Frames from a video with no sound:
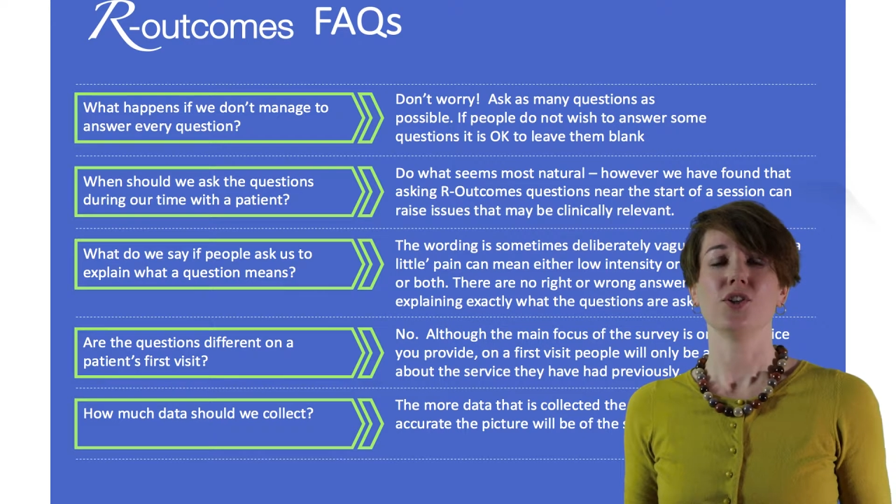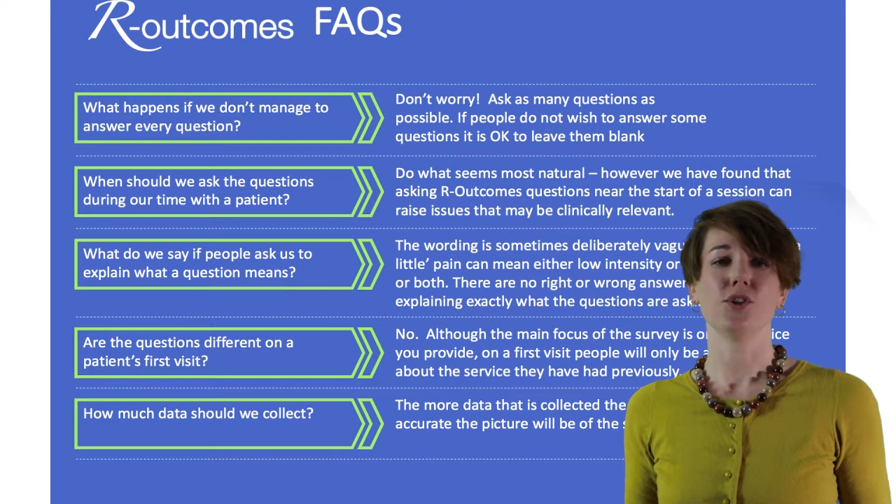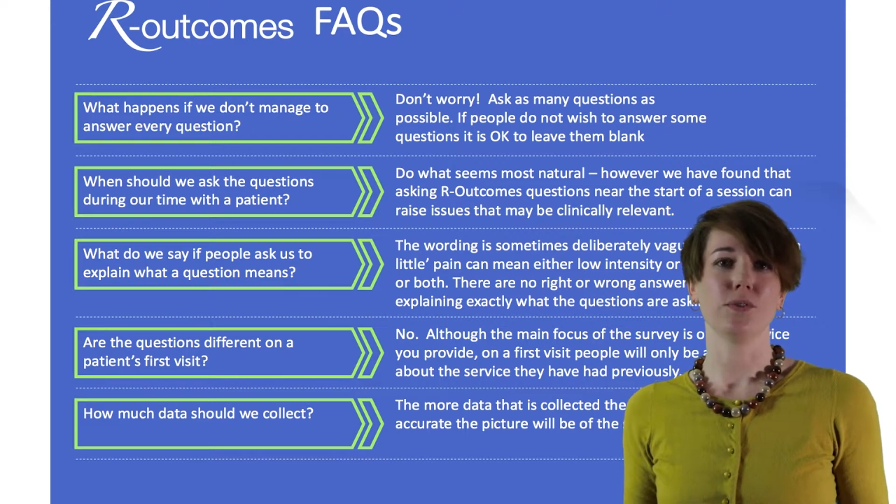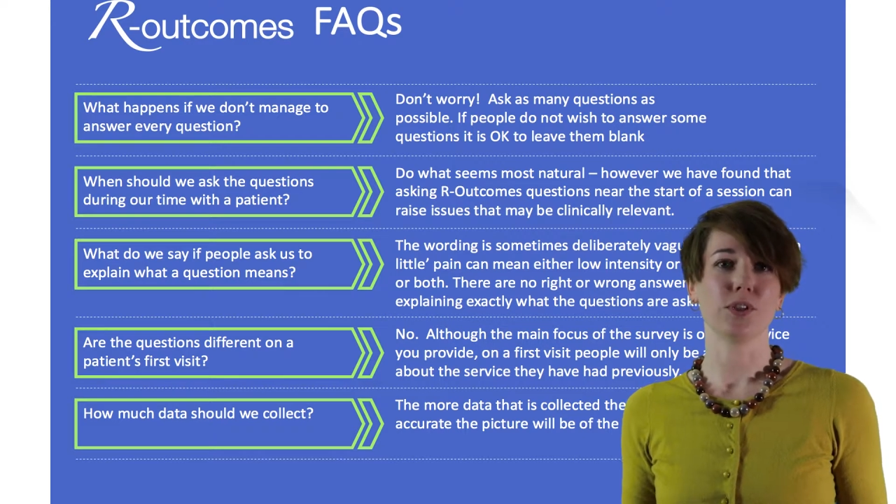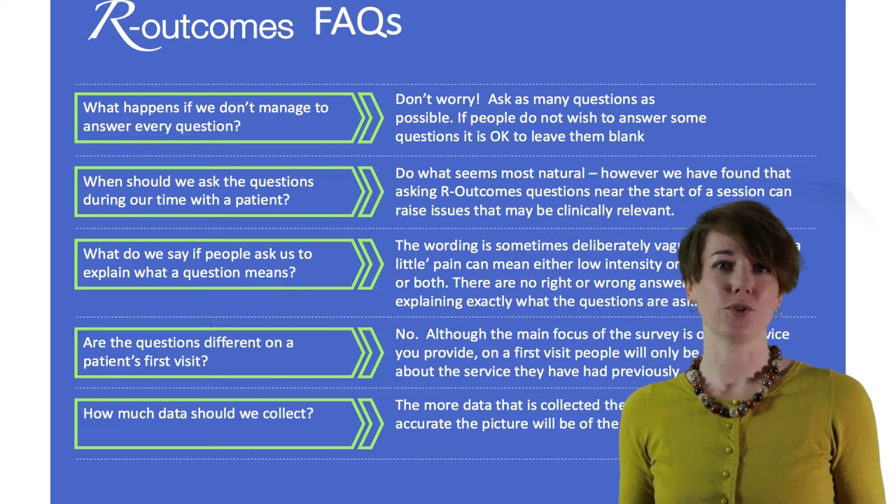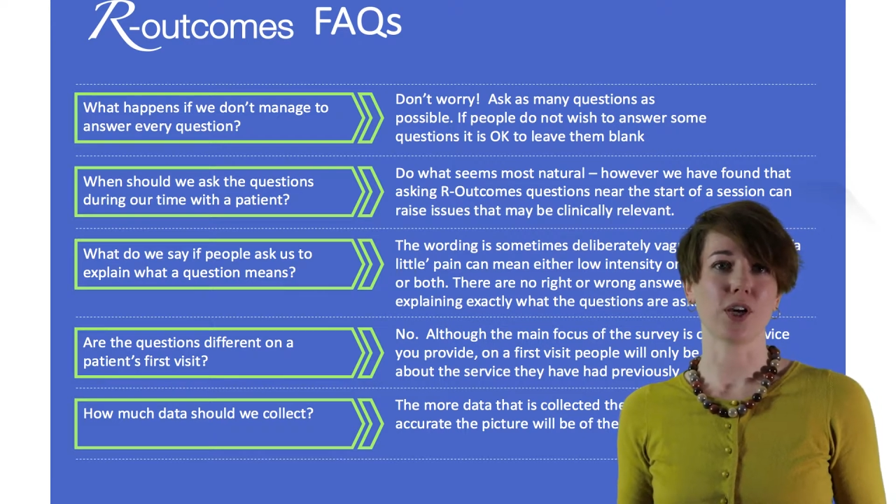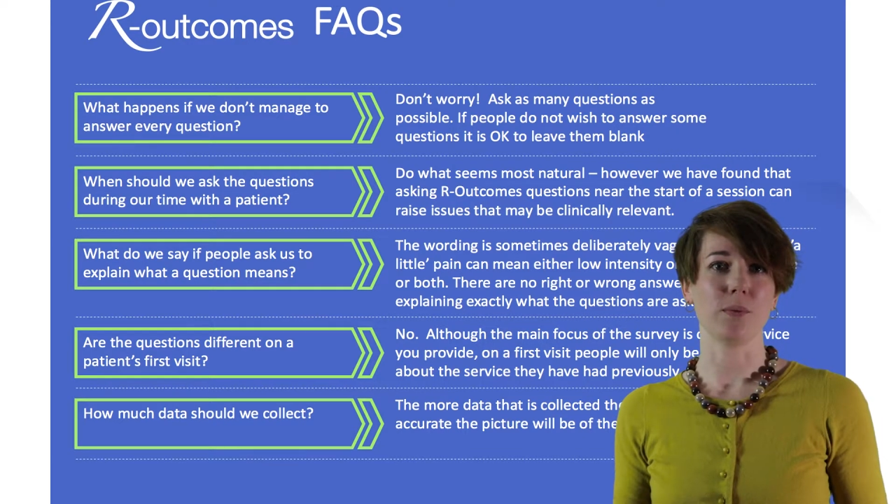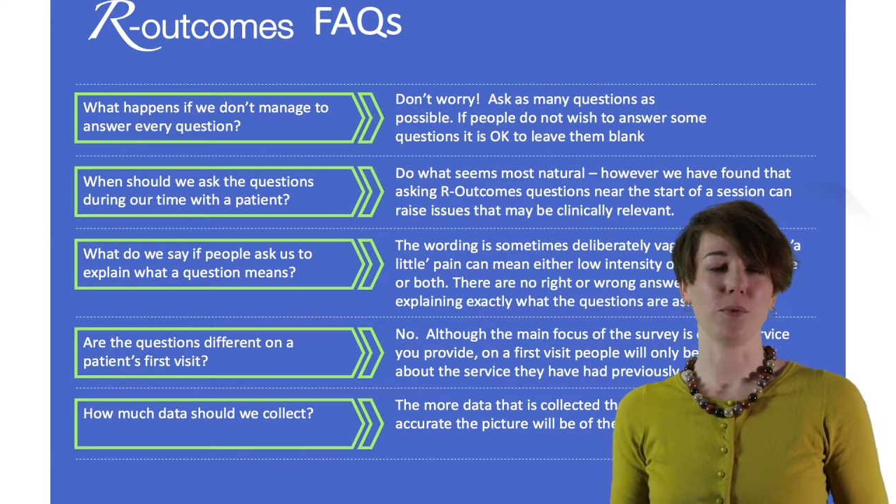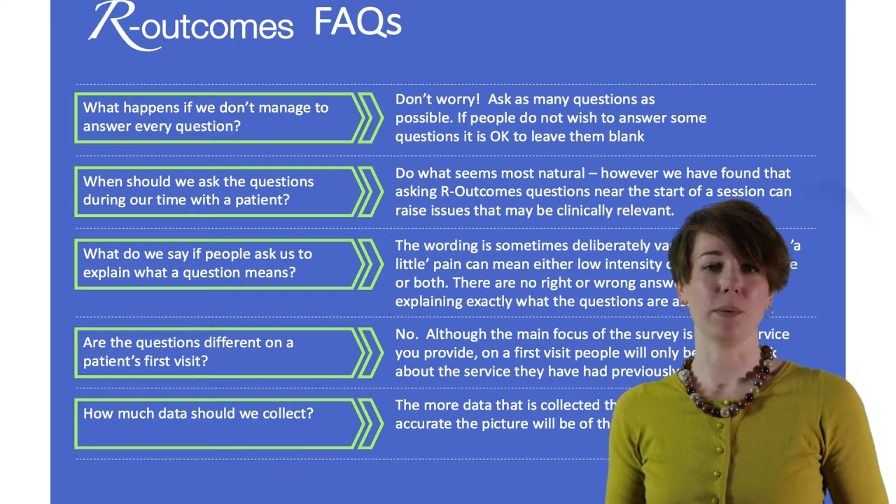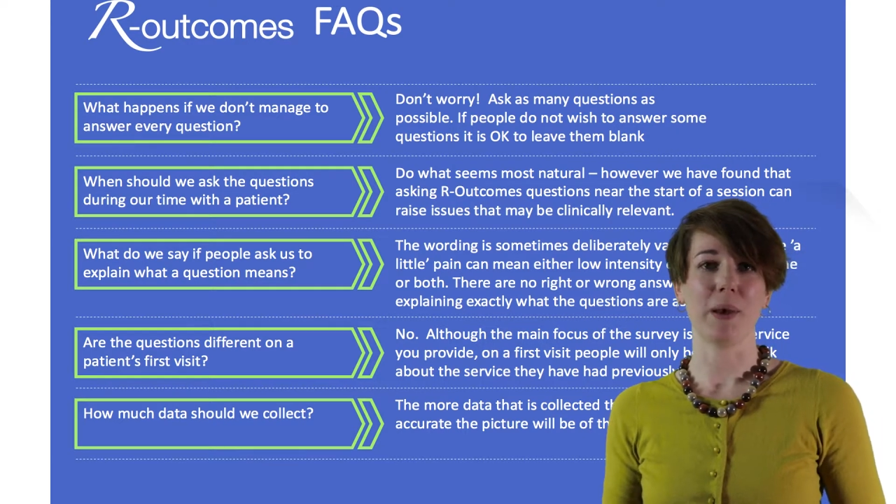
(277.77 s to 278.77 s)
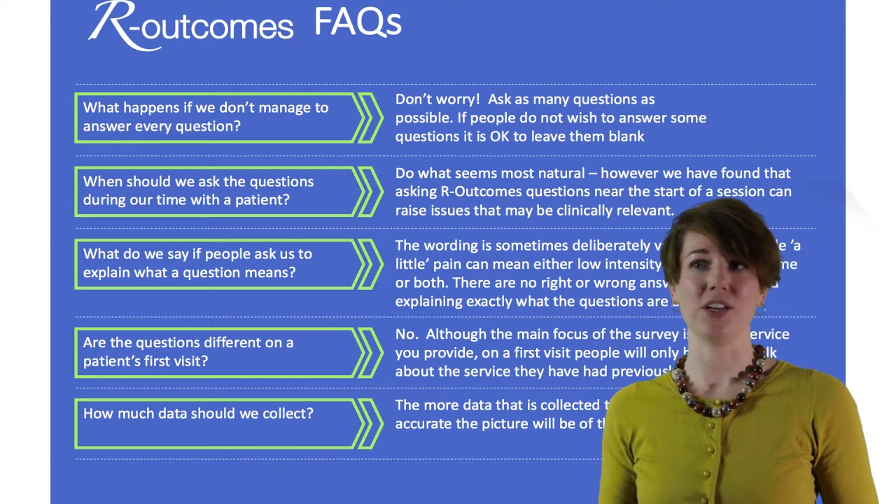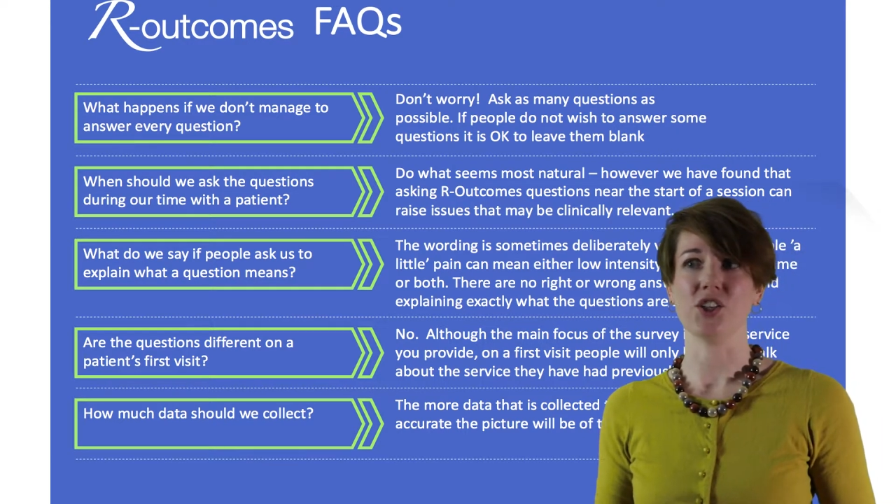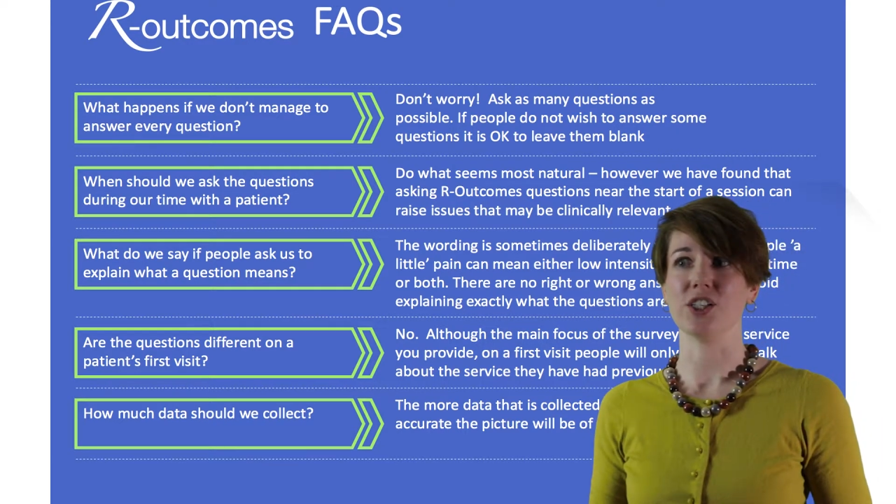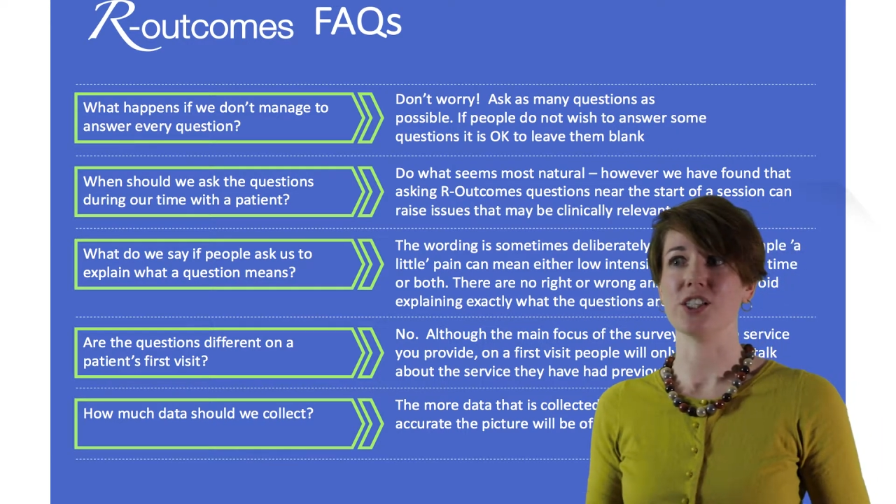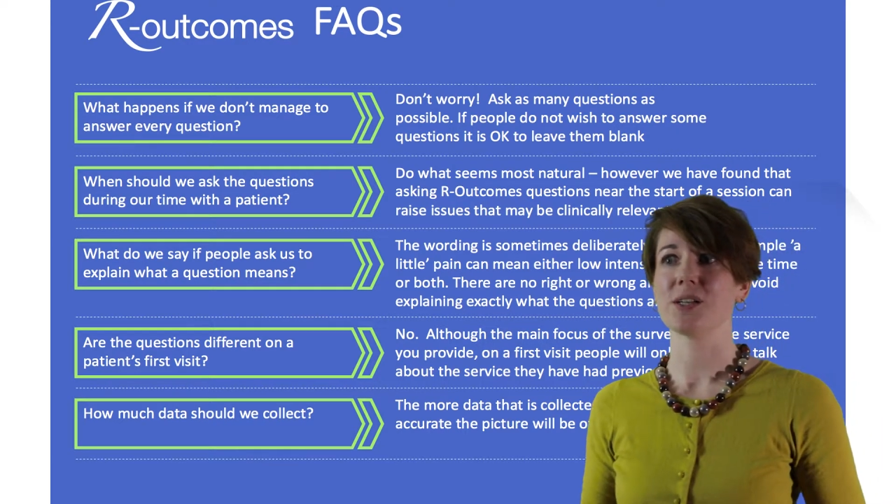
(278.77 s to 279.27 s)
during your time with a
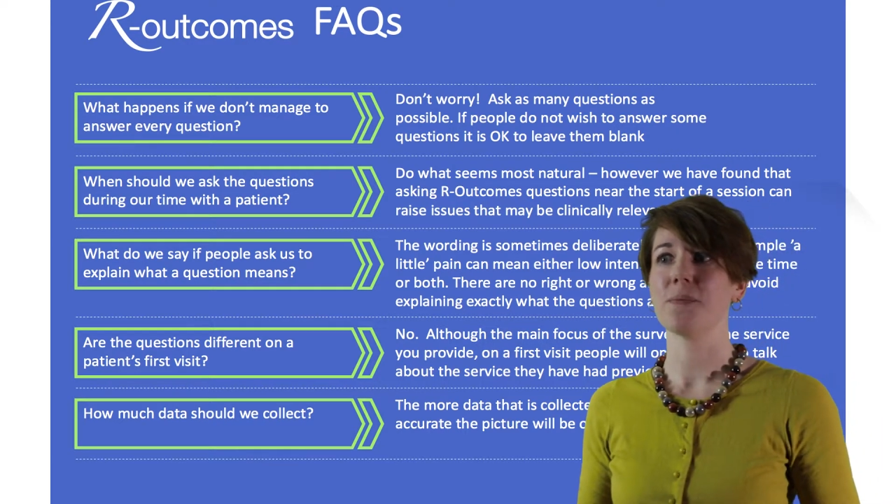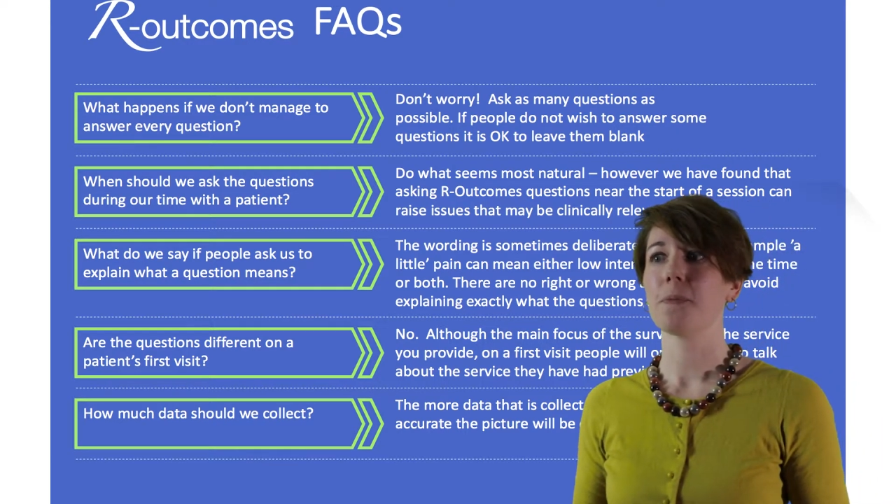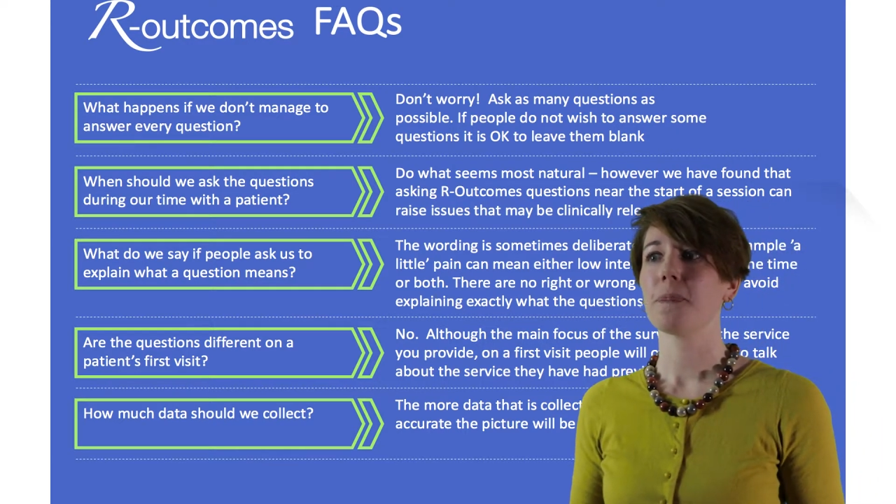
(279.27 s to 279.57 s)
patient?